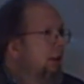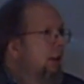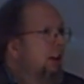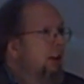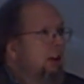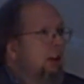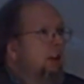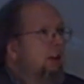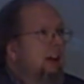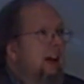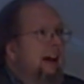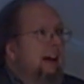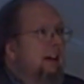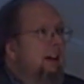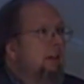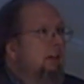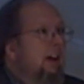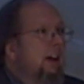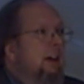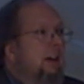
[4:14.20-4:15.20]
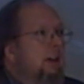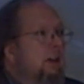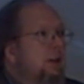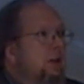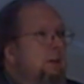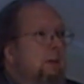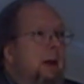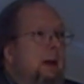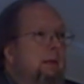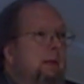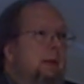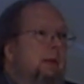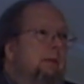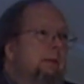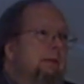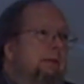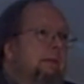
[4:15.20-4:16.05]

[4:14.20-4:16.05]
Can you do that in a regular newspaper?